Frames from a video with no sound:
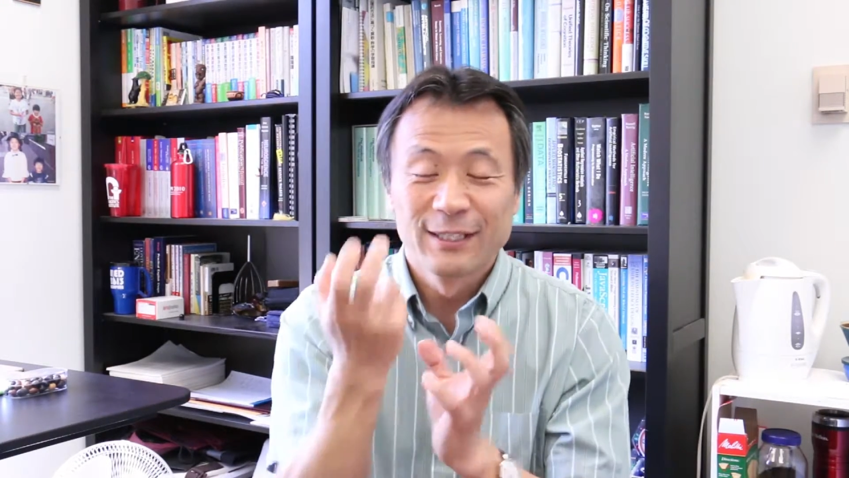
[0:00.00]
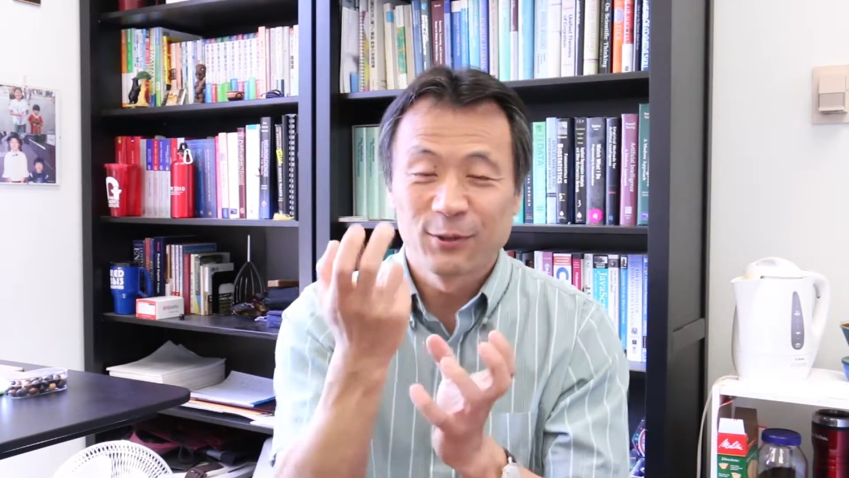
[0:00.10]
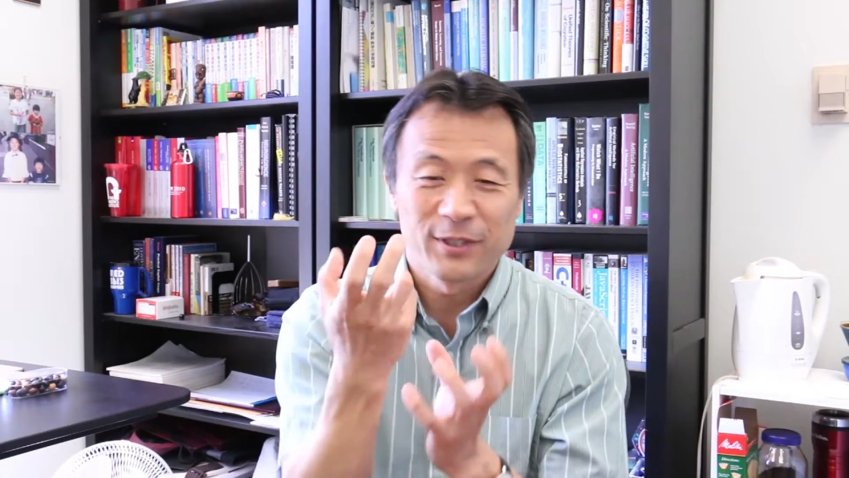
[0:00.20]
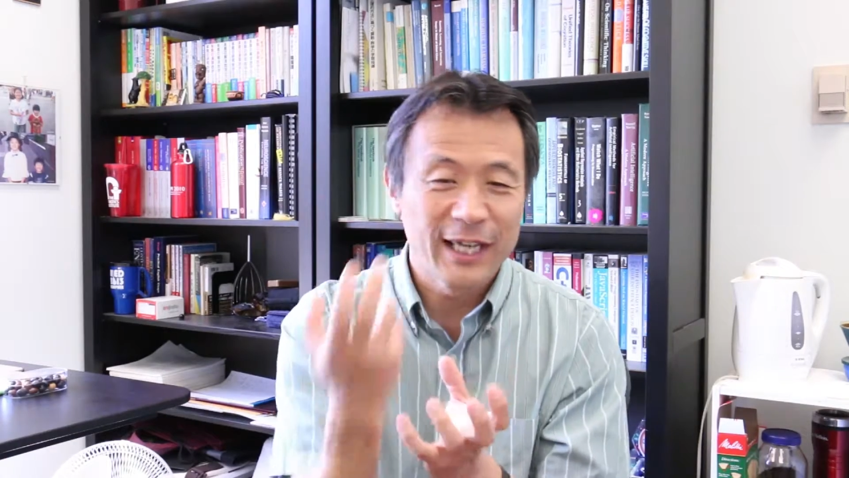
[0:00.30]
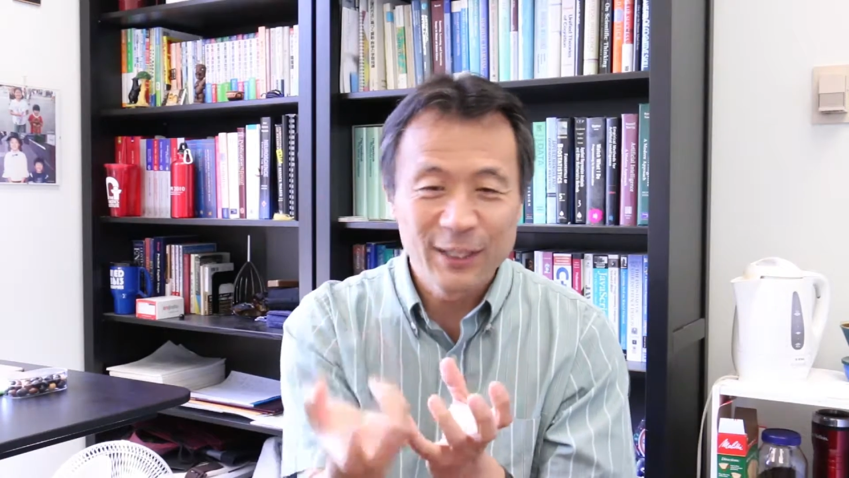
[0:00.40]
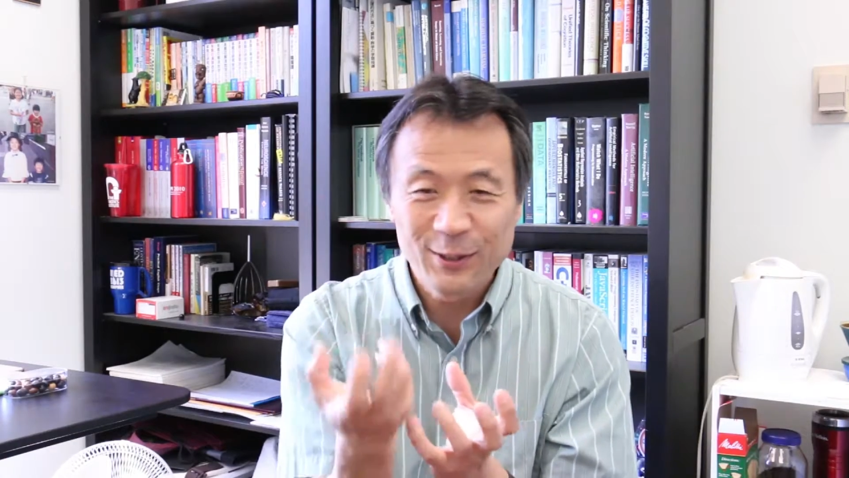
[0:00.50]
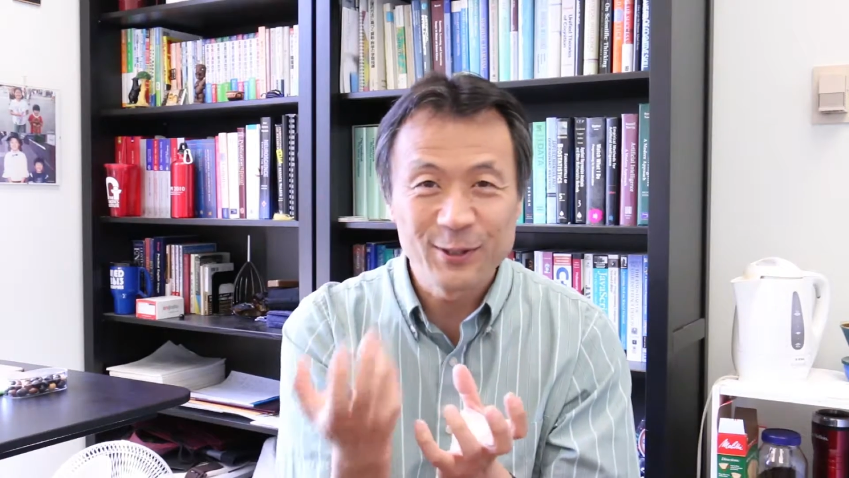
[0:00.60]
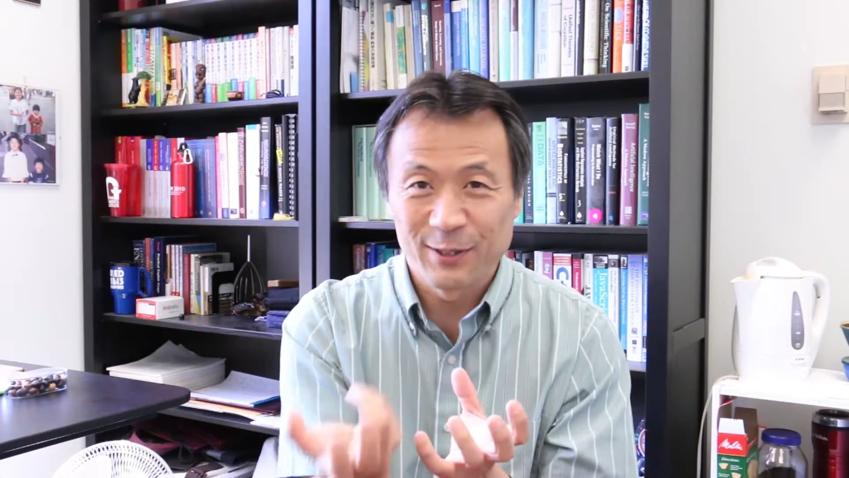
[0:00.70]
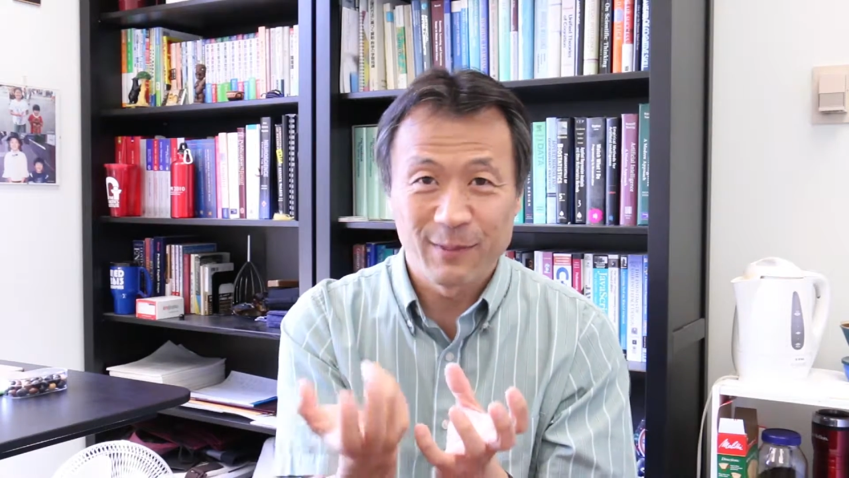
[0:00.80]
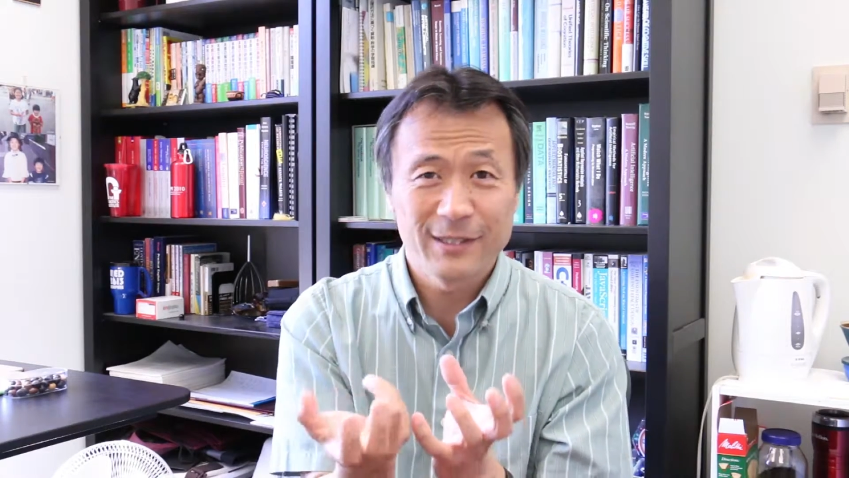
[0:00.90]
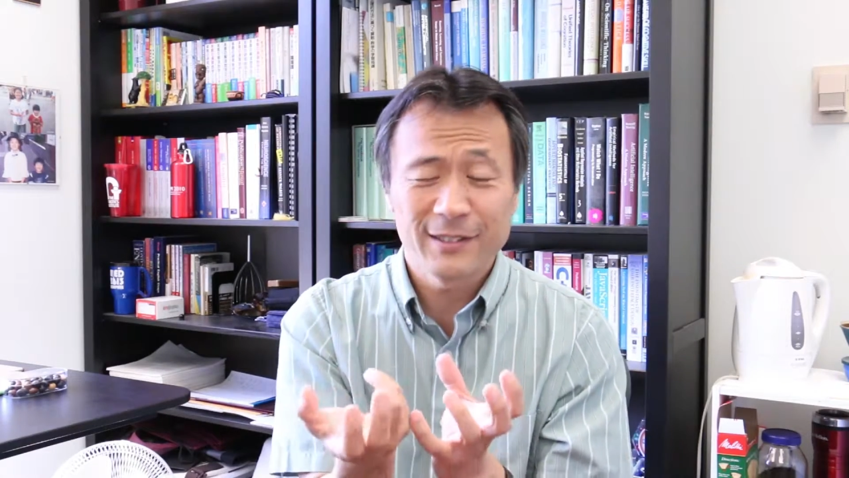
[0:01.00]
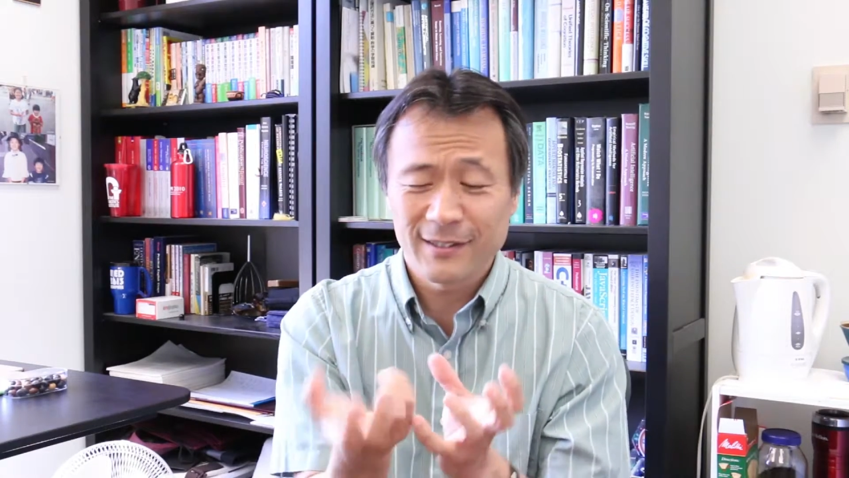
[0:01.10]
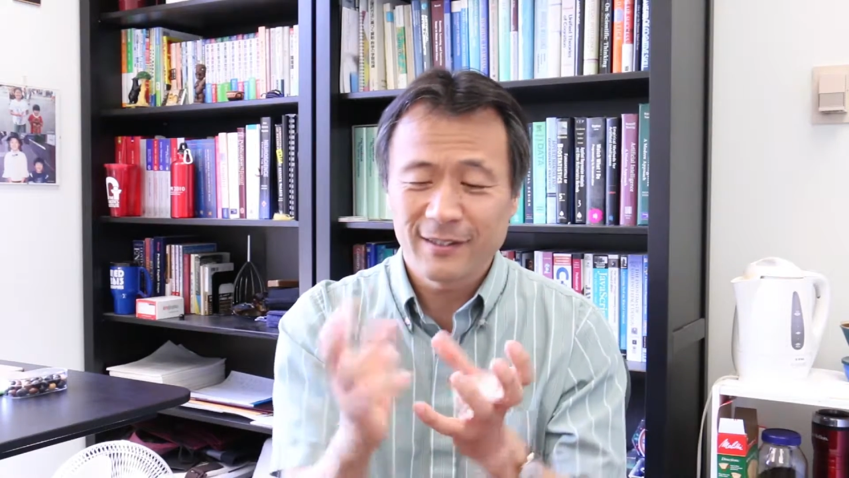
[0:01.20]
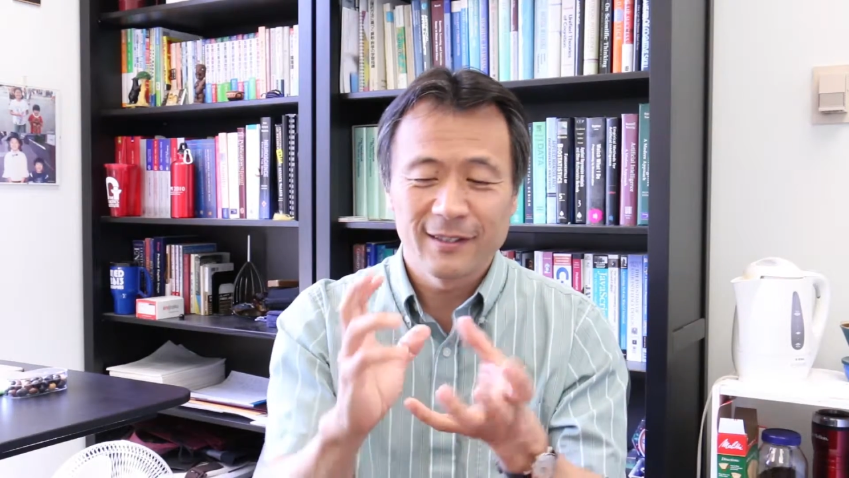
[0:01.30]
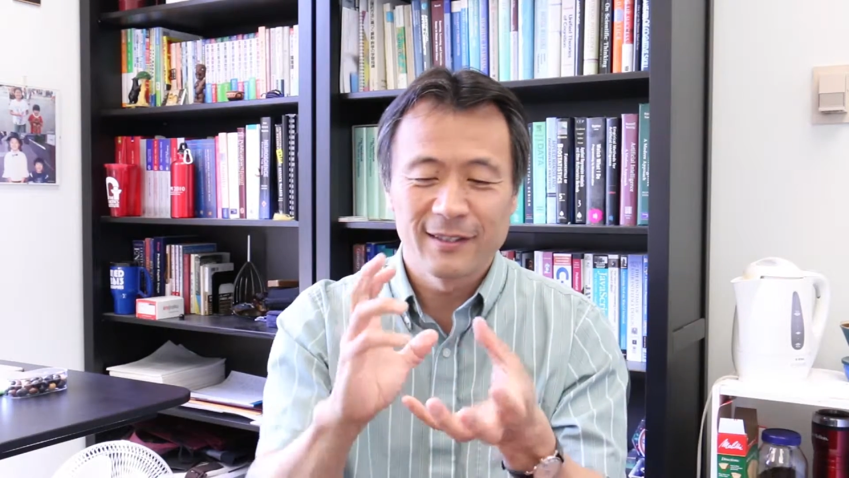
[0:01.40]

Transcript: So can you imagine